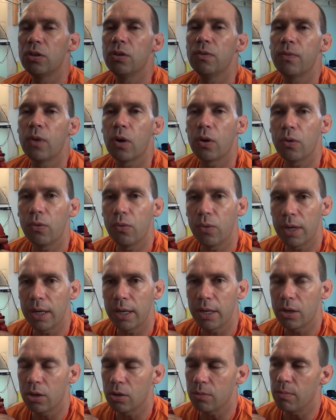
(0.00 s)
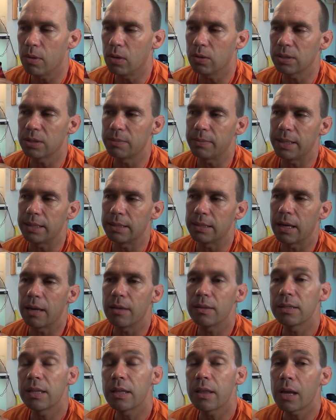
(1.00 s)
you've got a really good
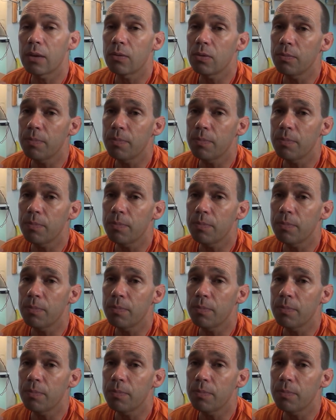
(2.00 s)
multimeter. So that